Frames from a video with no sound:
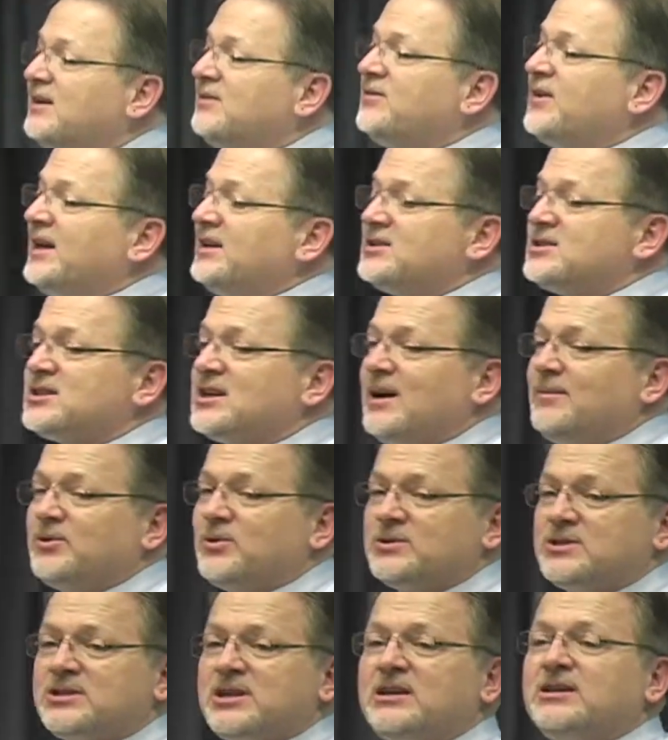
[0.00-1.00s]
inventors come to
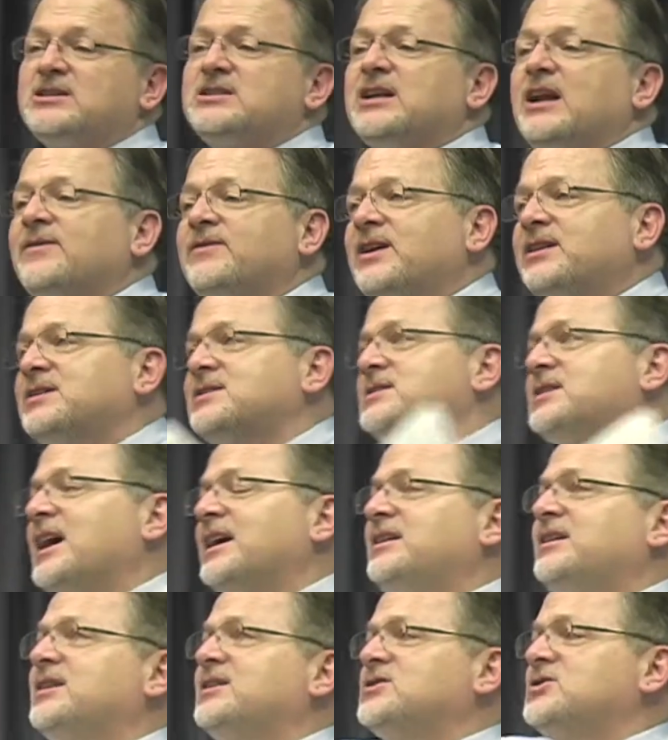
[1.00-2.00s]
us and say, listen, I've got this
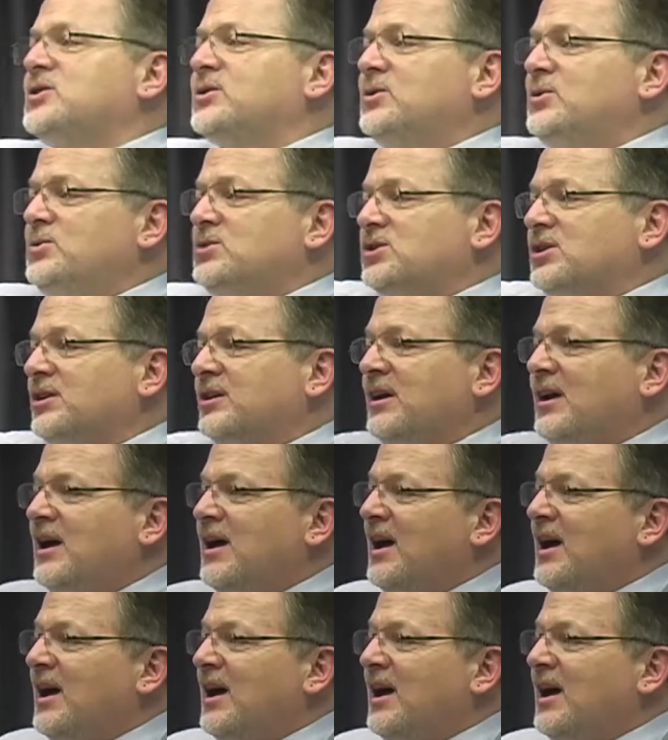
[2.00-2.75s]
ideal solution.